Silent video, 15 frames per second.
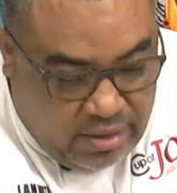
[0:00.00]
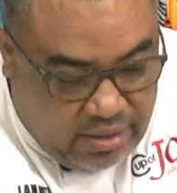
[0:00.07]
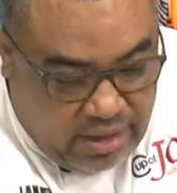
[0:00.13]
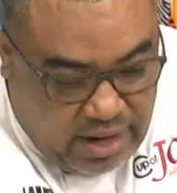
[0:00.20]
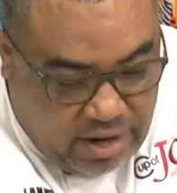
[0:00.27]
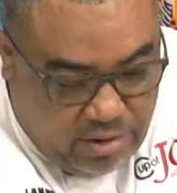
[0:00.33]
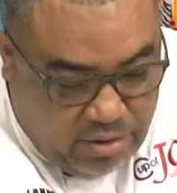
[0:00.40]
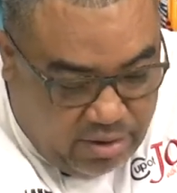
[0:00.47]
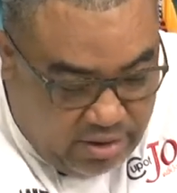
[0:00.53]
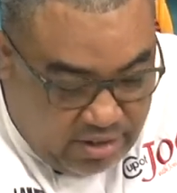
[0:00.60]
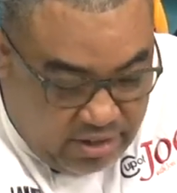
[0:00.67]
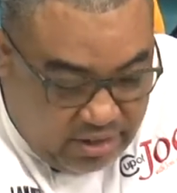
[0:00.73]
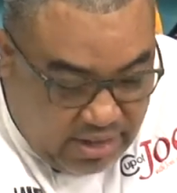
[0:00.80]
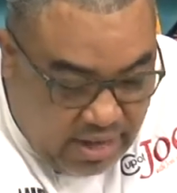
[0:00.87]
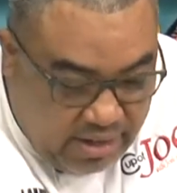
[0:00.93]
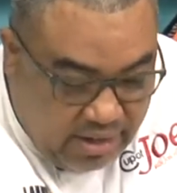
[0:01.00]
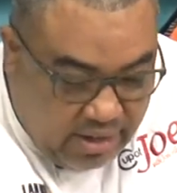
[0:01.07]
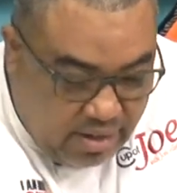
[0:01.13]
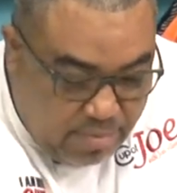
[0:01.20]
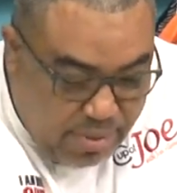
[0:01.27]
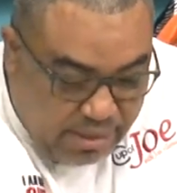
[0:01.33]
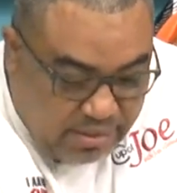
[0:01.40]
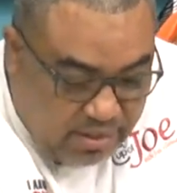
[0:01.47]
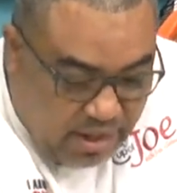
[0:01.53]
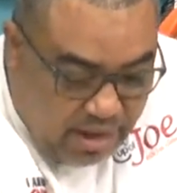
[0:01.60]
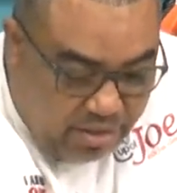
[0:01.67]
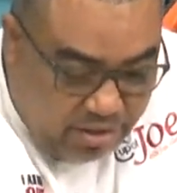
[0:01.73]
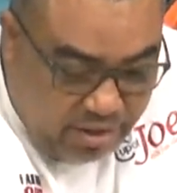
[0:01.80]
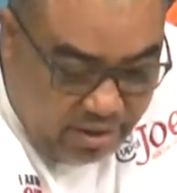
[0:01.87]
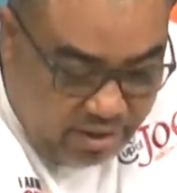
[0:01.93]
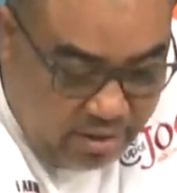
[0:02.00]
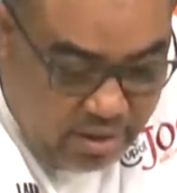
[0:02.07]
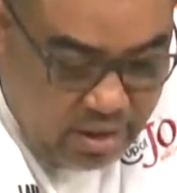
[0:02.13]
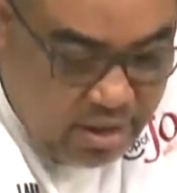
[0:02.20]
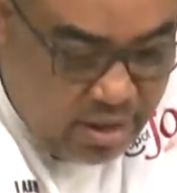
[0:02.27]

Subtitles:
that I want to just add in and mix together here.